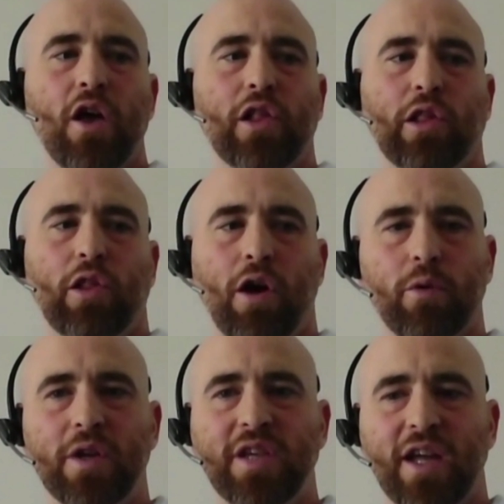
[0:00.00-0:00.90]

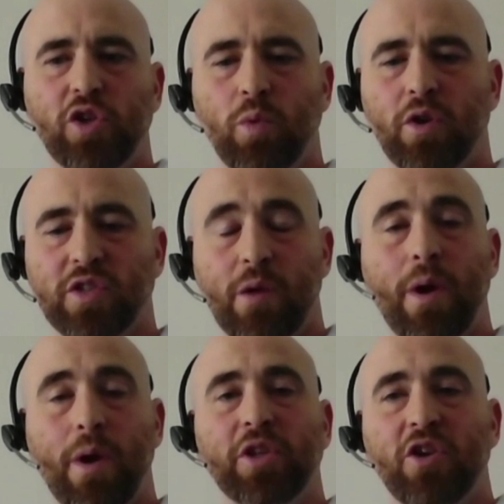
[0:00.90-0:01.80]
long retention windows, and they
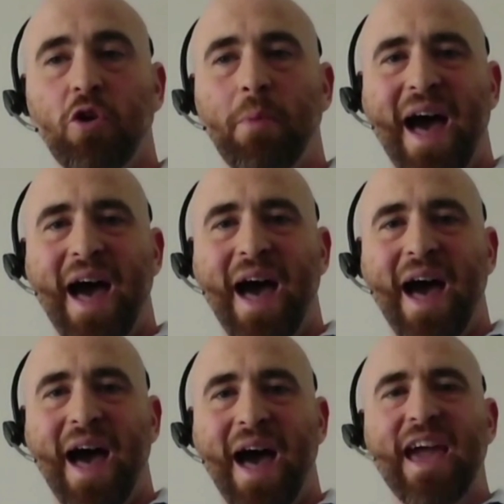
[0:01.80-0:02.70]
were able to go back